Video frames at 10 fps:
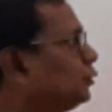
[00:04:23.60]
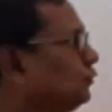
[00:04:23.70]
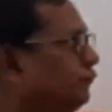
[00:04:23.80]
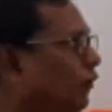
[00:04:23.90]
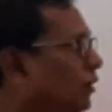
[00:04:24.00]

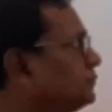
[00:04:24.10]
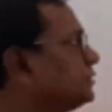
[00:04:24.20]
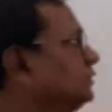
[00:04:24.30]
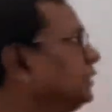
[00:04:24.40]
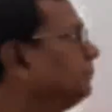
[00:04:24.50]
two
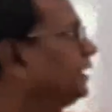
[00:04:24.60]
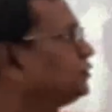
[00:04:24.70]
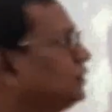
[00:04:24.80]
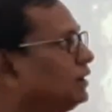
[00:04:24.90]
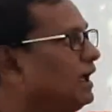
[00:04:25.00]
forms, the
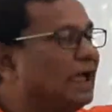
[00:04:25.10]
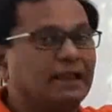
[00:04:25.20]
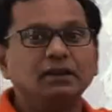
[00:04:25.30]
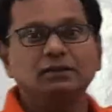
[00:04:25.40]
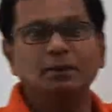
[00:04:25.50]
major
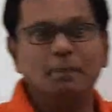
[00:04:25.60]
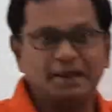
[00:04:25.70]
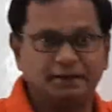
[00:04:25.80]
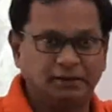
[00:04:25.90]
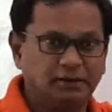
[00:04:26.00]
and the
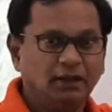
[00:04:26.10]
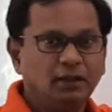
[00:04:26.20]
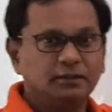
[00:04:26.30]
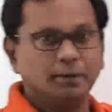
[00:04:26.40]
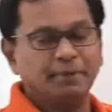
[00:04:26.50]
minor.
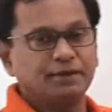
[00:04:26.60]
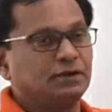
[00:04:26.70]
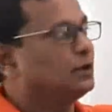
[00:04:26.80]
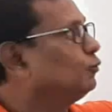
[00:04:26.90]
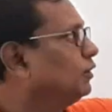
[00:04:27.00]
The
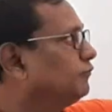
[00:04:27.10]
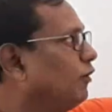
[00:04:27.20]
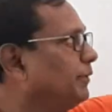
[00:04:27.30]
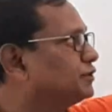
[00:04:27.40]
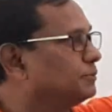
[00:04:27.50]
major word
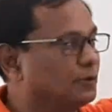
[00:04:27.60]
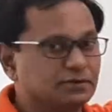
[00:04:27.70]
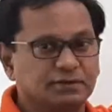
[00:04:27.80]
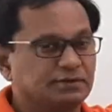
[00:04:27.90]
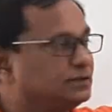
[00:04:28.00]
formation
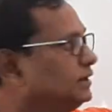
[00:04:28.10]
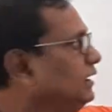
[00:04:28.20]
processes